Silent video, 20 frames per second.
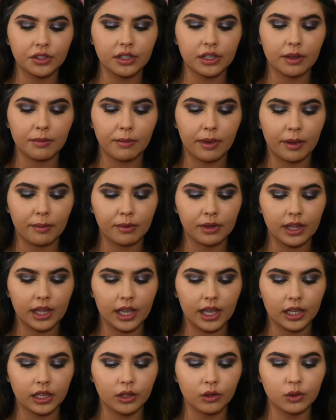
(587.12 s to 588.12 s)
using the
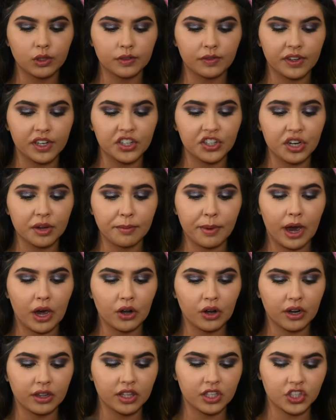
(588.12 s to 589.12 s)
Maybelline Loose Finishing
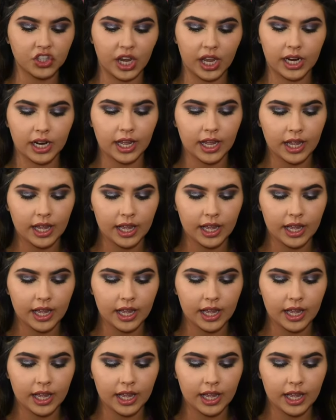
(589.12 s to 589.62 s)
Powder in the shade